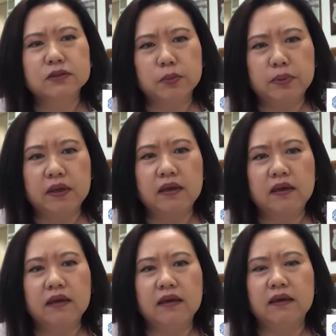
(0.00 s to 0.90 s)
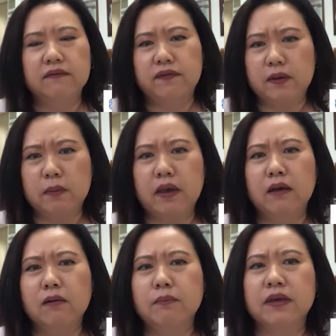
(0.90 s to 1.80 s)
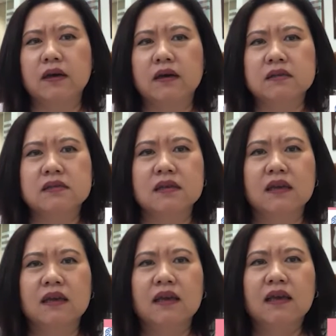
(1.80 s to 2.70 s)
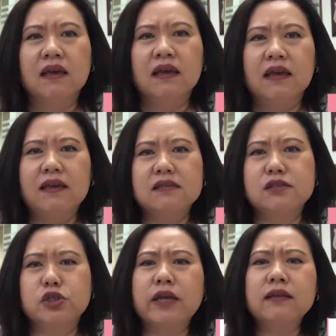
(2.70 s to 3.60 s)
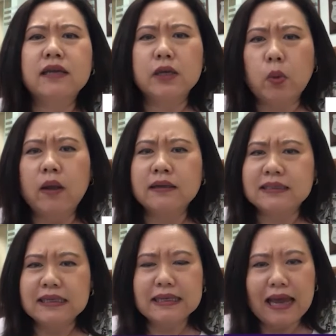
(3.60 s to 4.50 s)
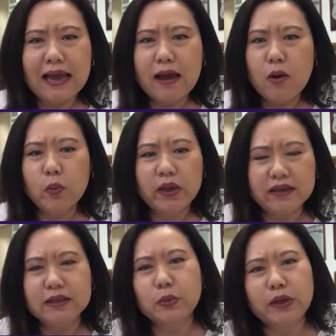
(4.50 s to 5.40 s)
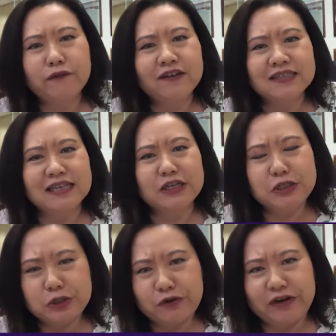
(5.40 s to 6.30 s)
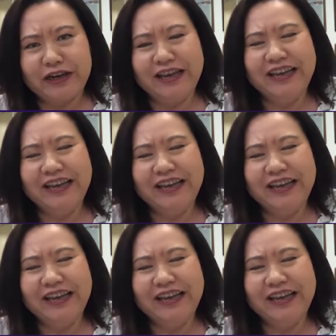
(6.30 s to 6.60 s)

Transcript: to be female, because it's gender equality now. We're in the 21st century.